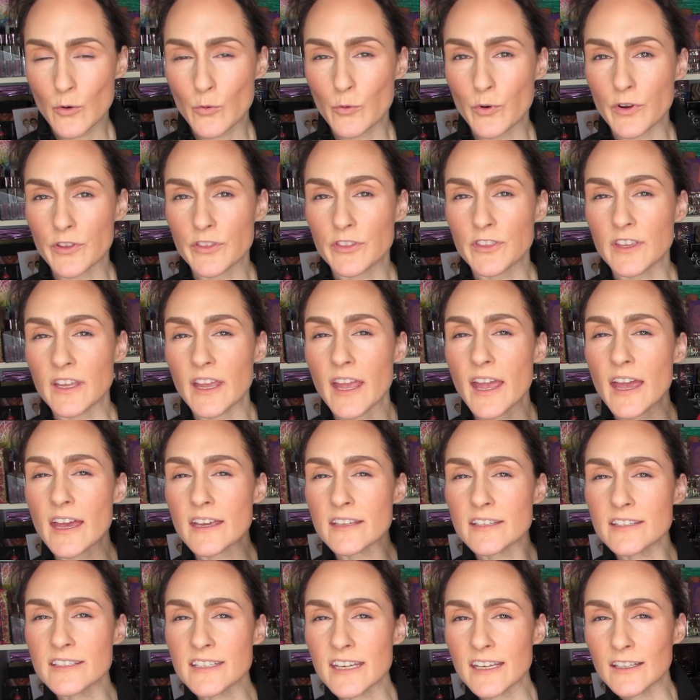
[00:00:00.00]
with the
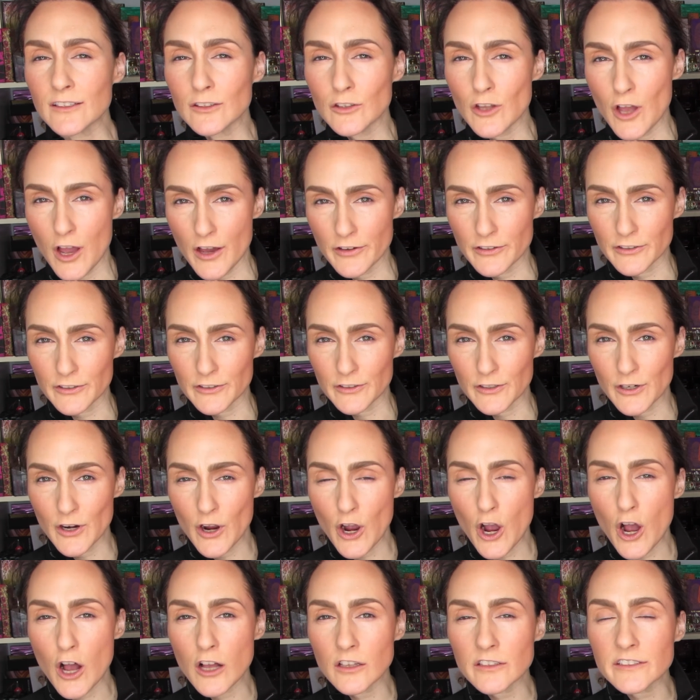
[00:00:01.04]
Estee Lauder
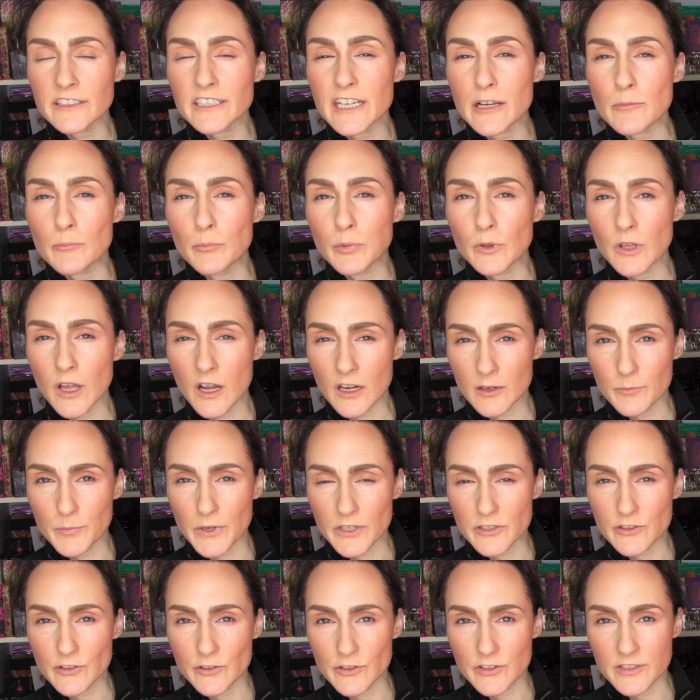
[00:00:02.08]
Holiday
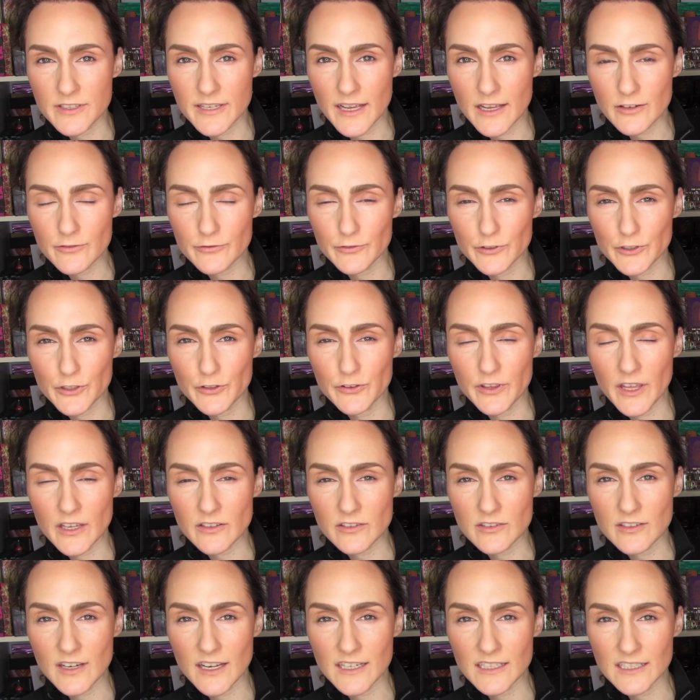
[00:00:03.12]
Blockbuster set for
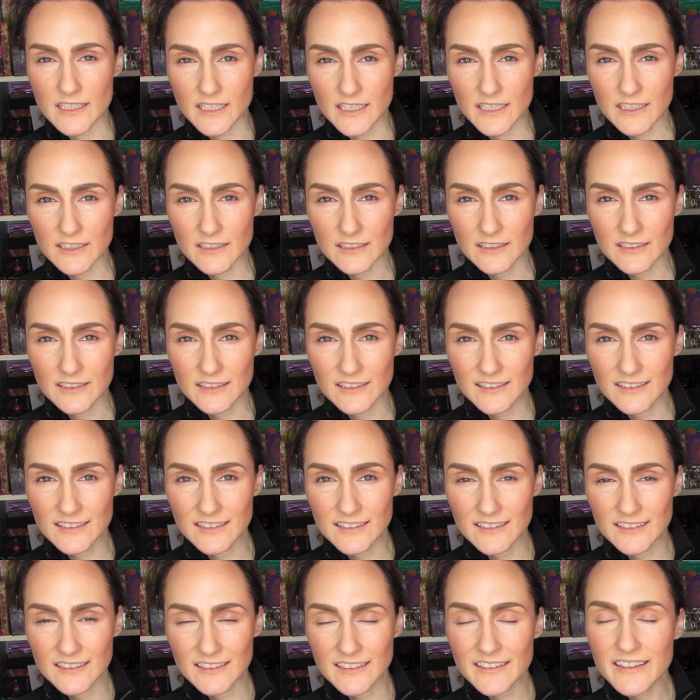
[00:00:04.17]
2019,
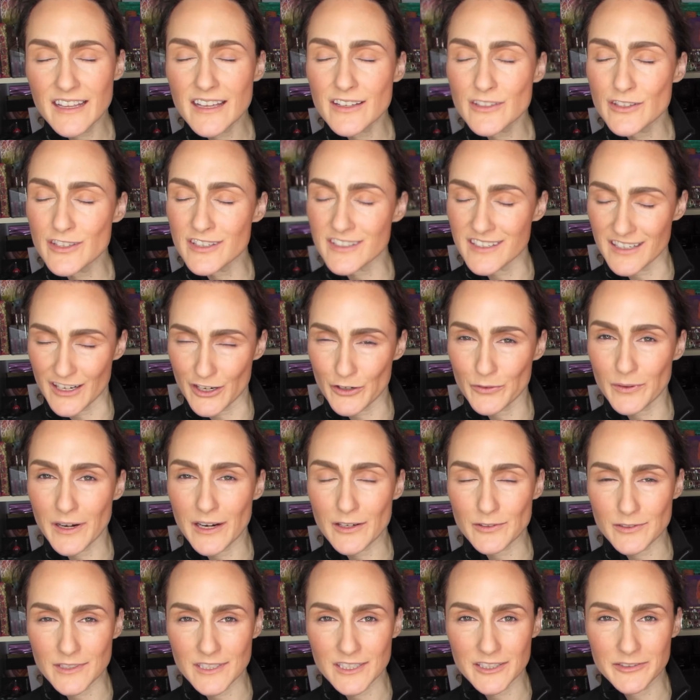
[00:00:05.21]
then stick
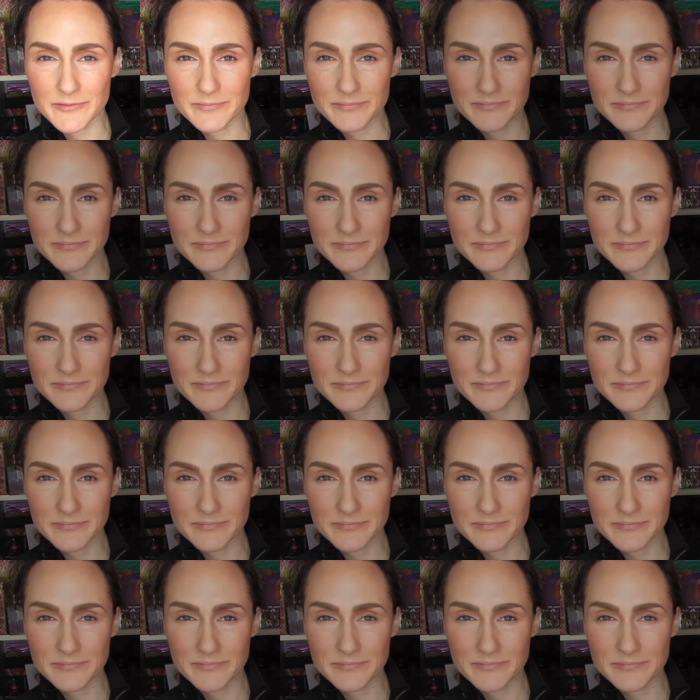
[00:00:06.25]
around.